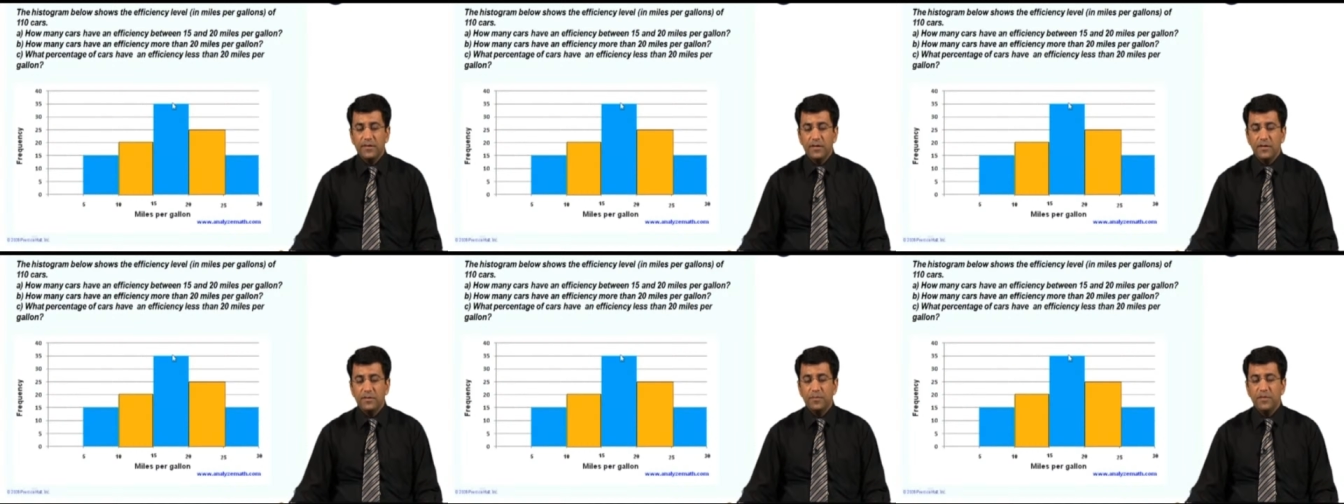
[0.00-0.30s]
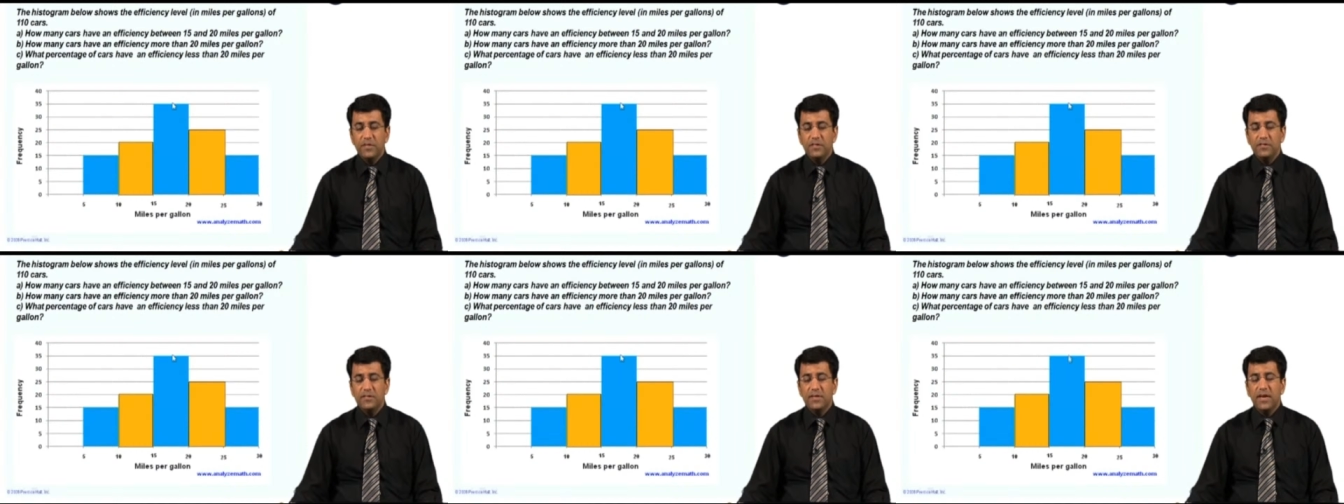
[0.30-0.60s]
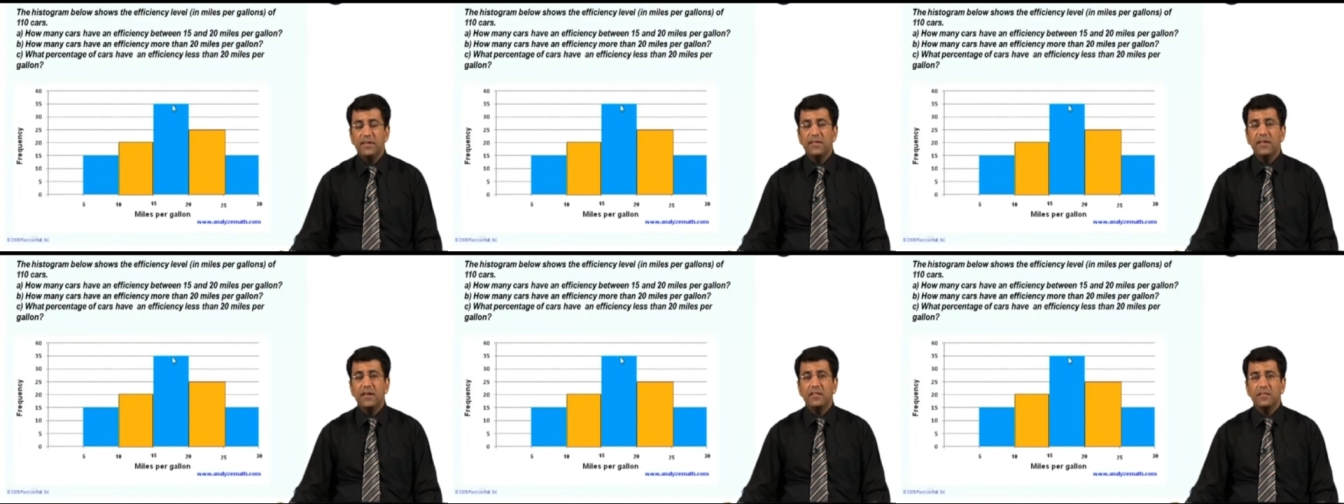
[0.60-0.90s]
It means
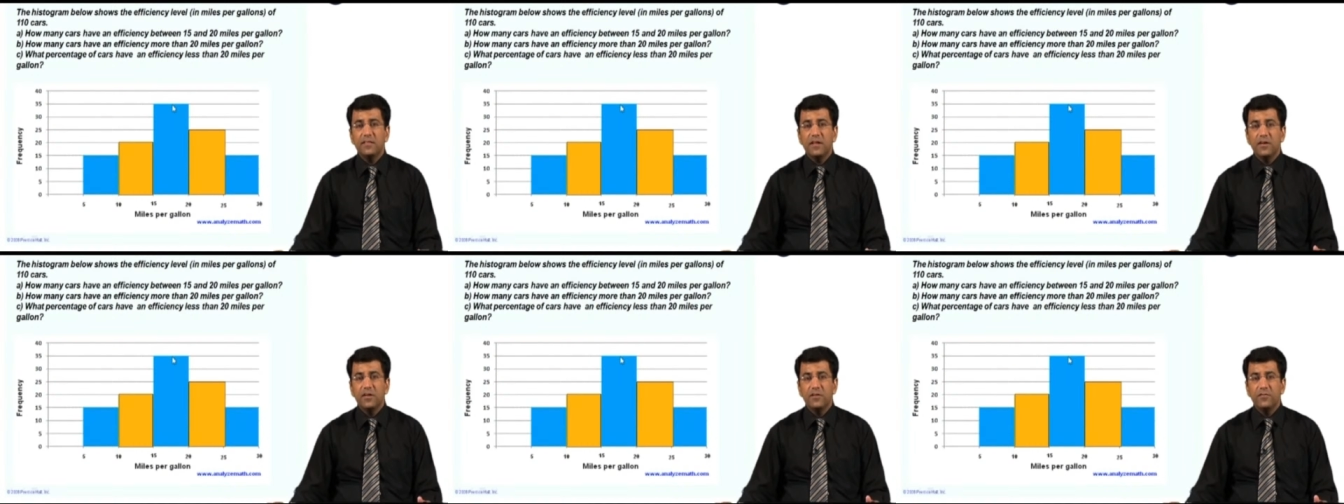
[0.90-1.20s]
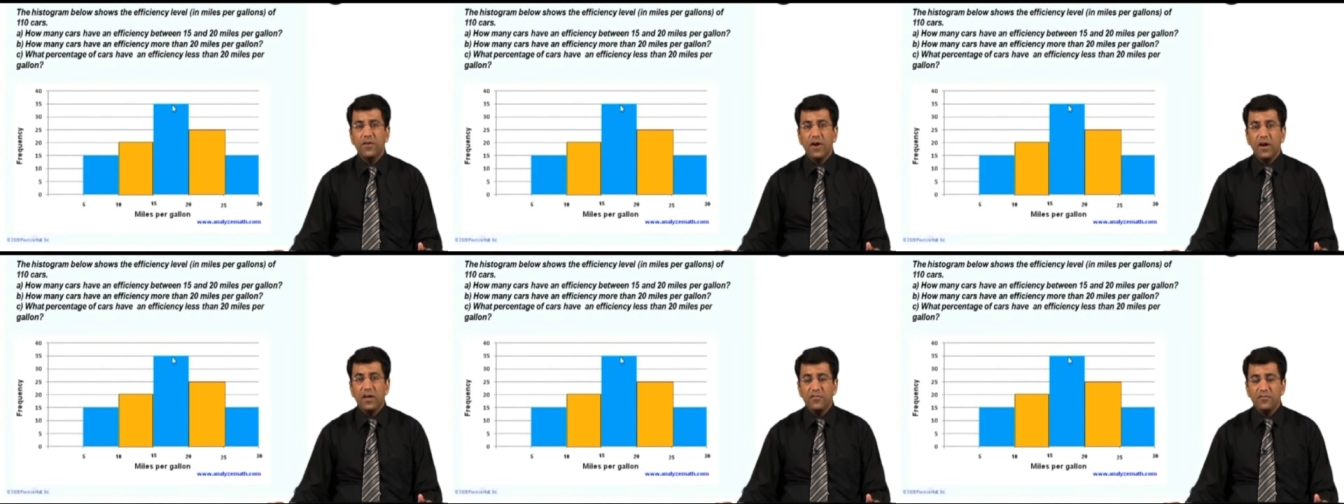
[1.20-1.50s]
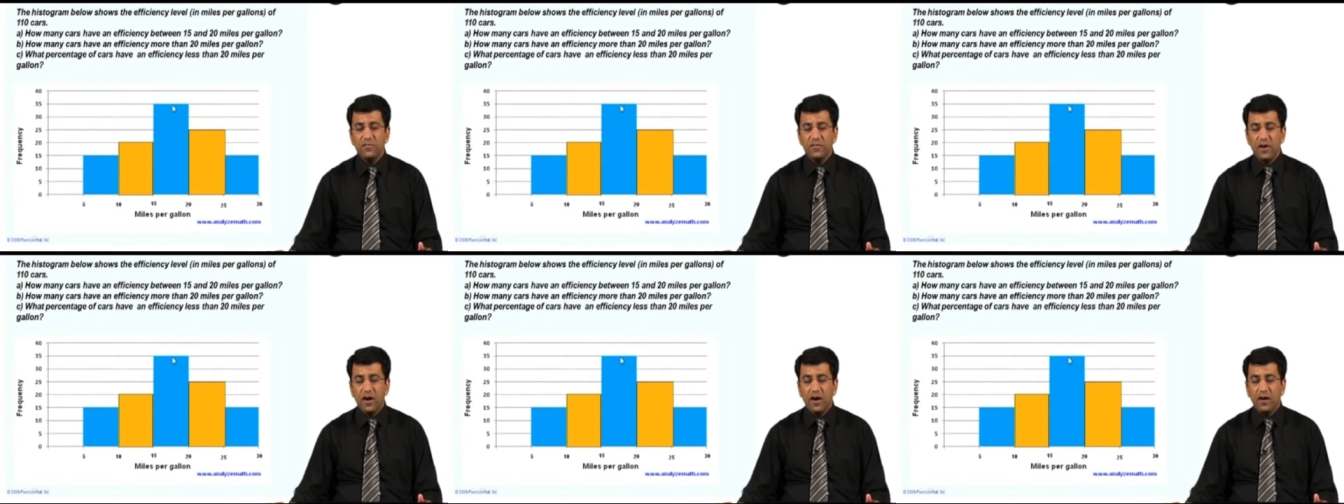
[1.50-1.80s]
that there are
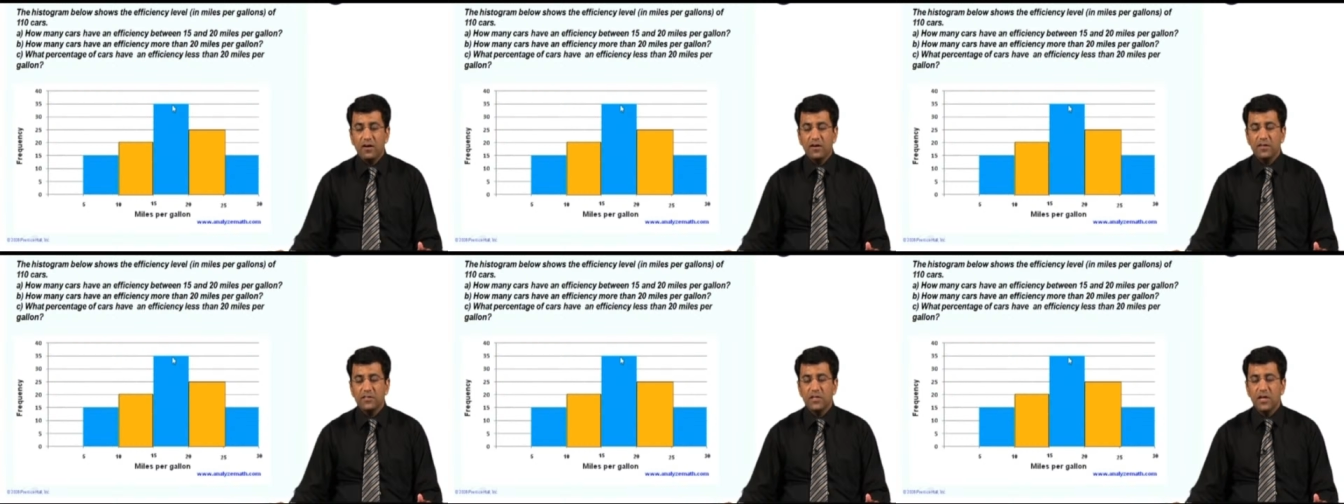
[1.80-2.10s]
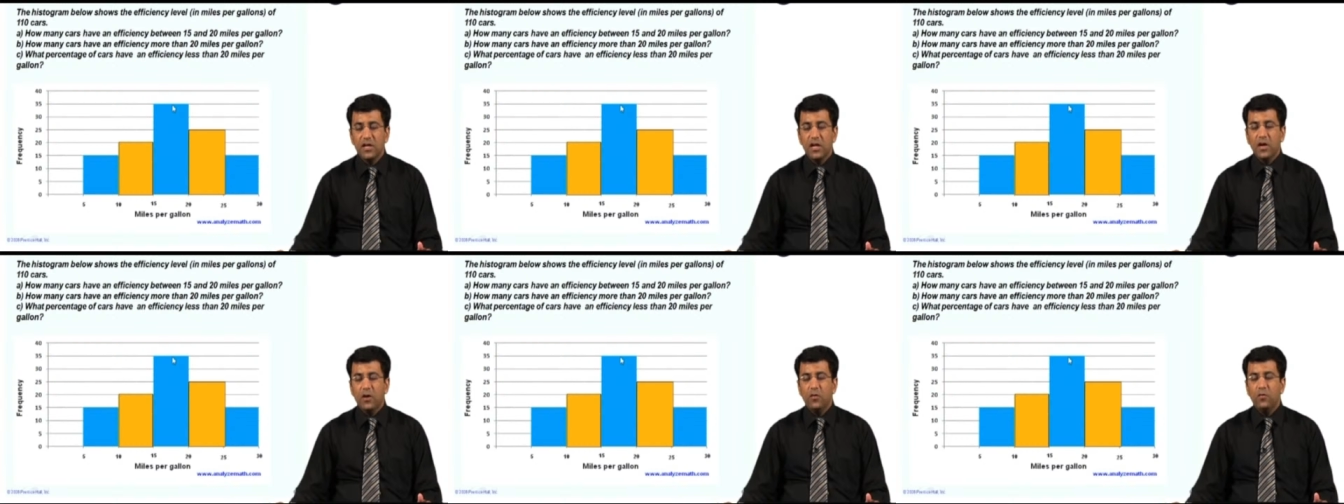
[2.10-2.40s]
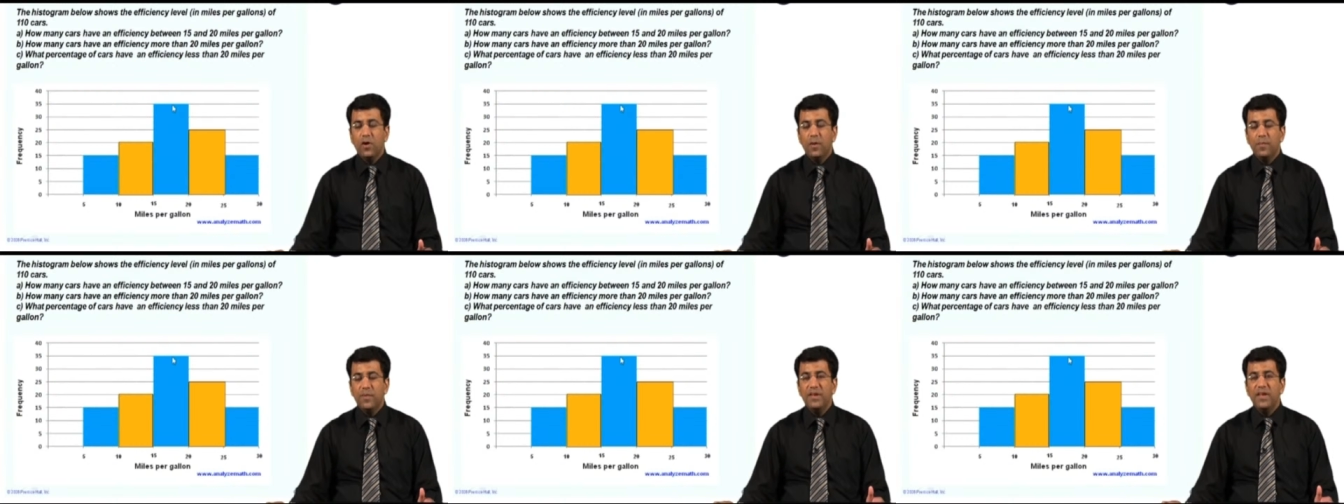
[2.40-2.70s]
35 cars
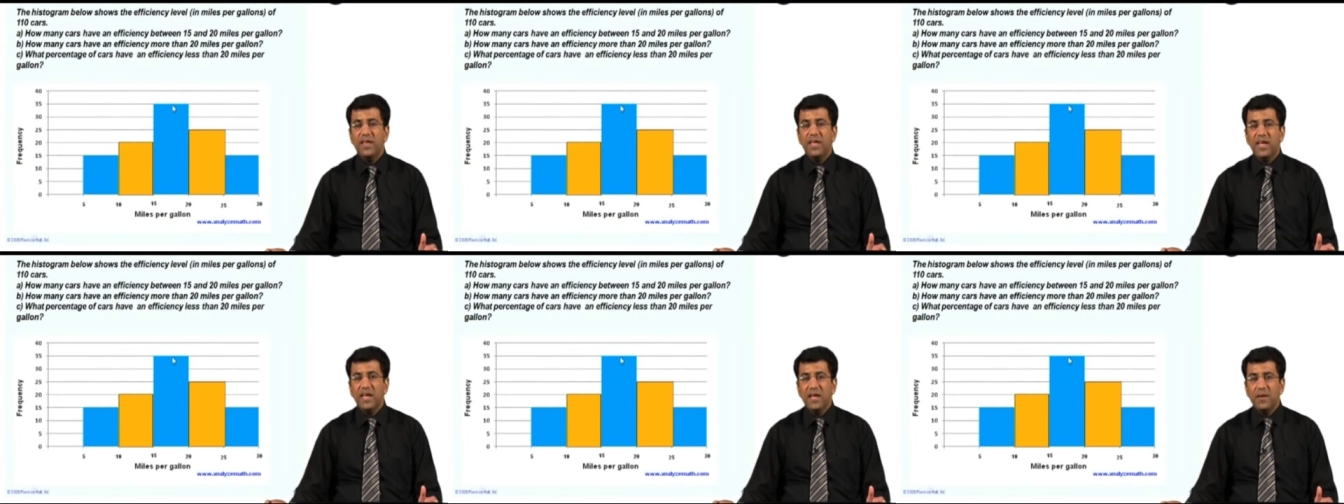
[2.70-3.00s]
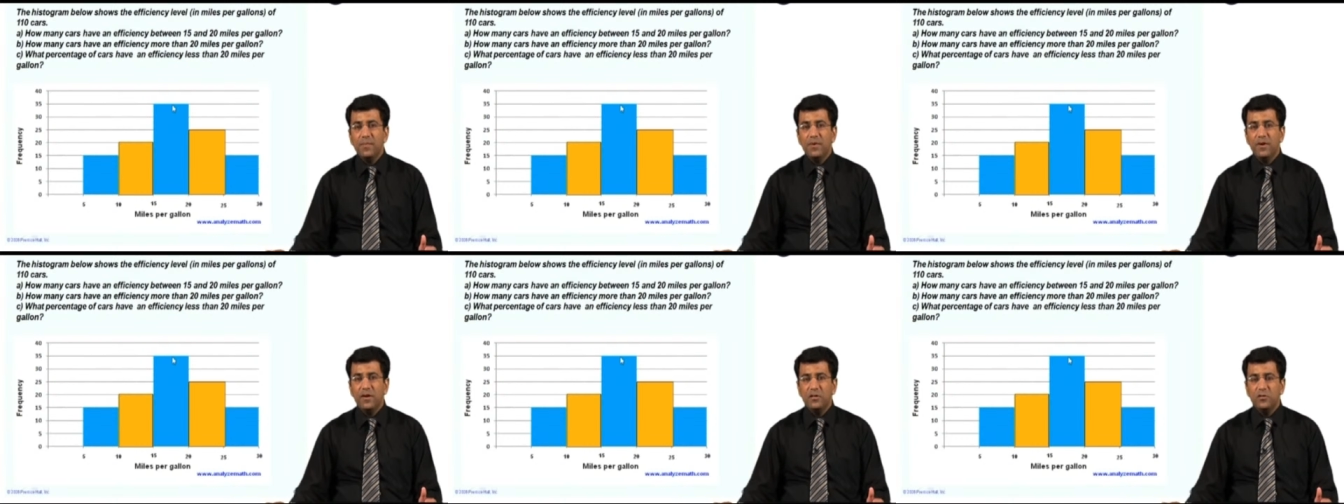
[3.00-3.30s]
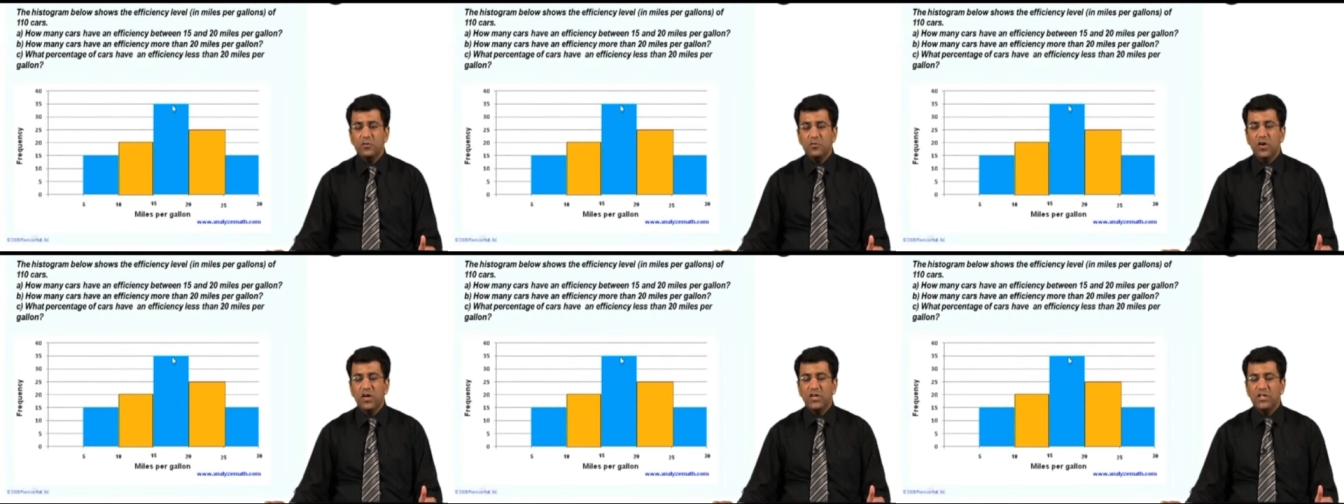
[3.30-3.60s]
who have been able
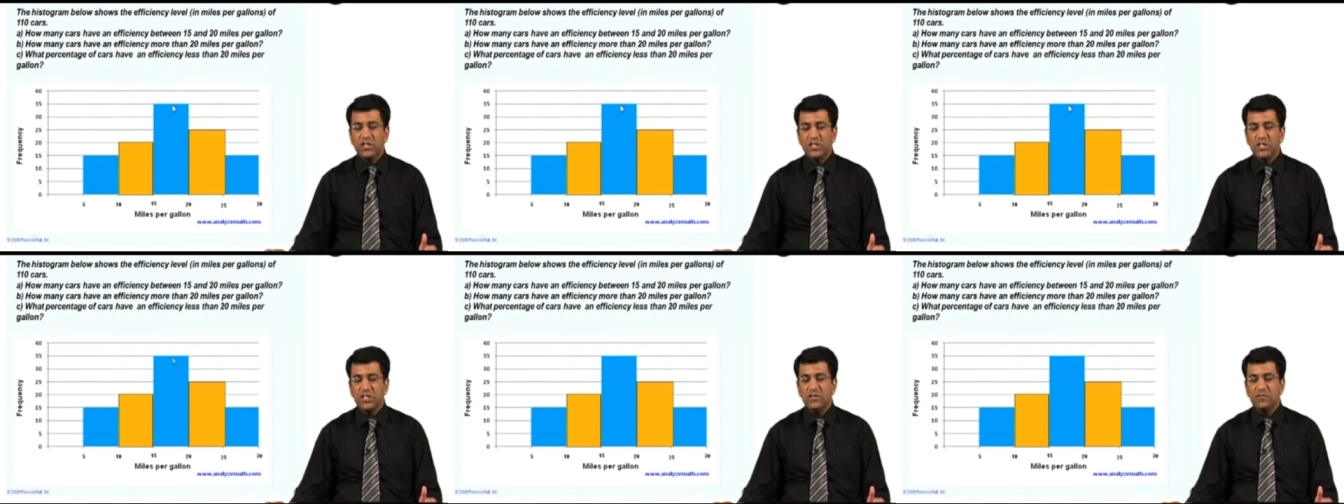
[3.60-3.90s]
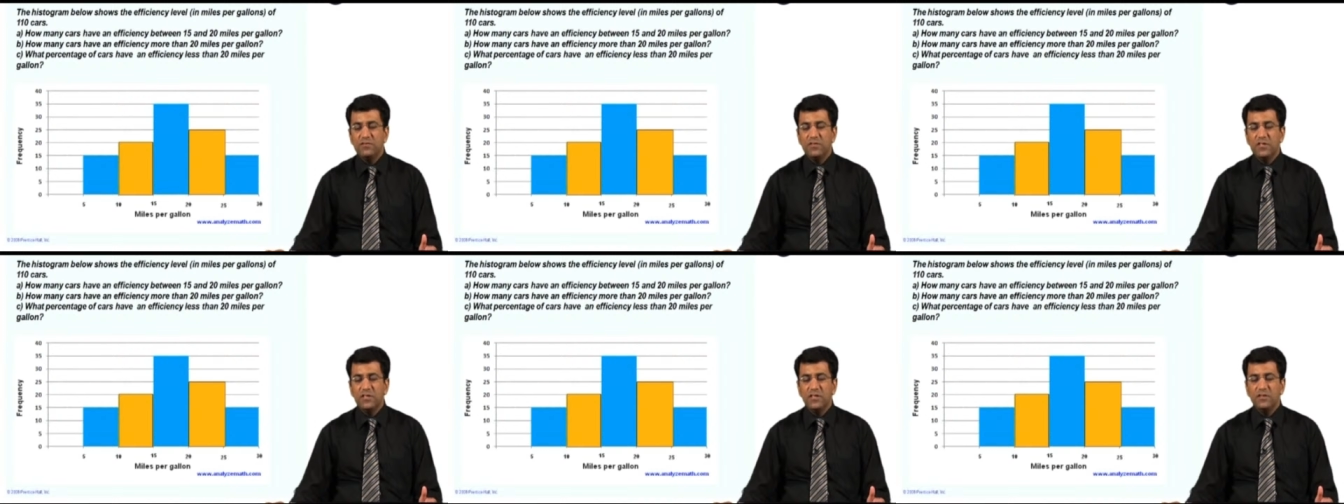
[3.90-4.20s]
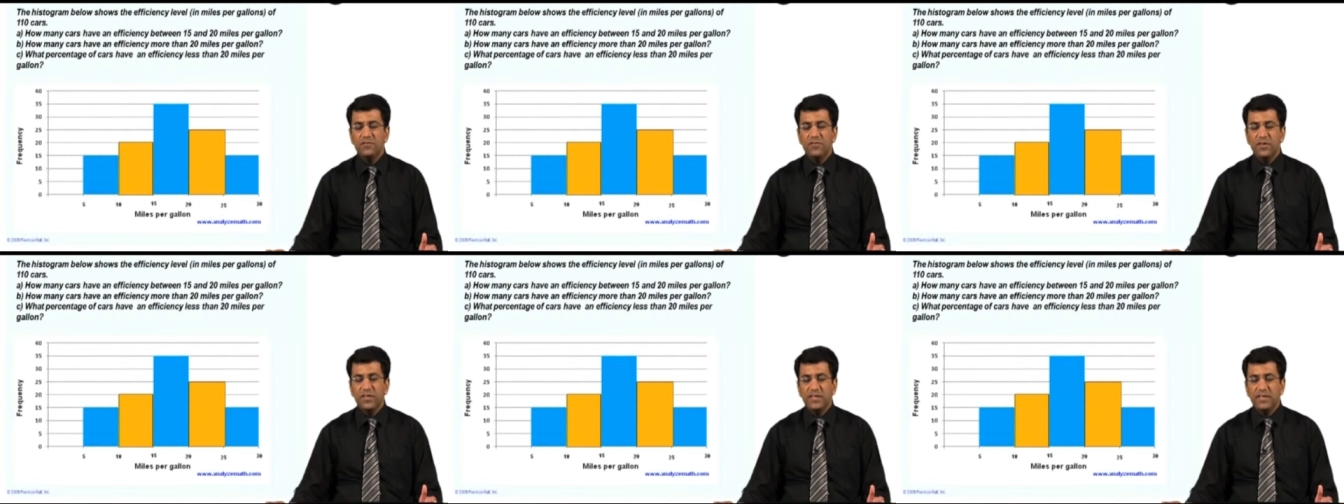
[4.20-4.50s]
to achieve the